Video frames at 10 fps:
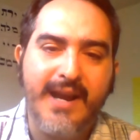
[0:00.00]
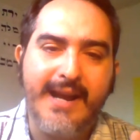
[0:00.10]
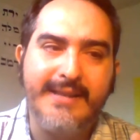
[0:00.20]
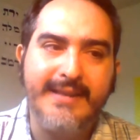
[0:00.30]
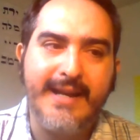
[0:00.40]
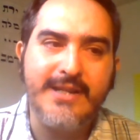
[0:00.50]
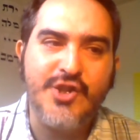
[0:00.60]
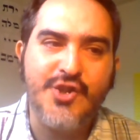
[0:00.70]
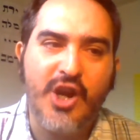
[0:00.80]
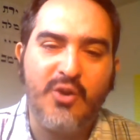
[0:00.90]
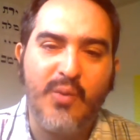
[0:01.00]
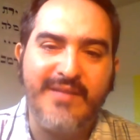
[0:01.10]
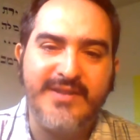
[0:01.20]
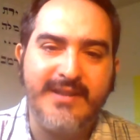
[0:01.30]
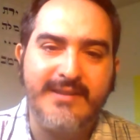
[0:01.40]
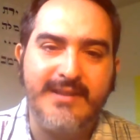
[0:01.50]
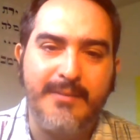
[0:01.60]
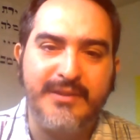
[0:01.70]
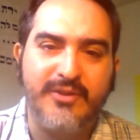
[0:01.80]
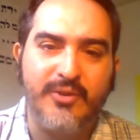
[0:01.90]
and then Shockwave says to
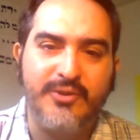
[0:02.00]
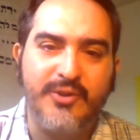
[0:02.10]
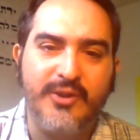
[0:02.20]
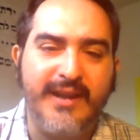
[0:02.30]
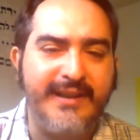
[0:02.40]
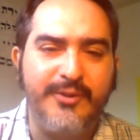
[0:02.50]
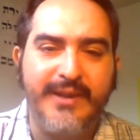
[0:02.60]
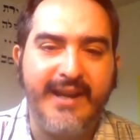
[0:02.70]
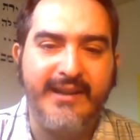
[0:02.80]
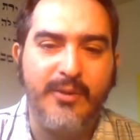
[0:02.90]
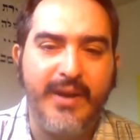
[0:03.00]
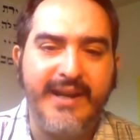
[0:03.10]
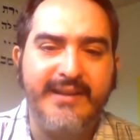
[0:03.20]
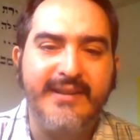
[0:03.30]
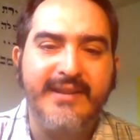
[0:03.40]
him, he goes, you can't get away.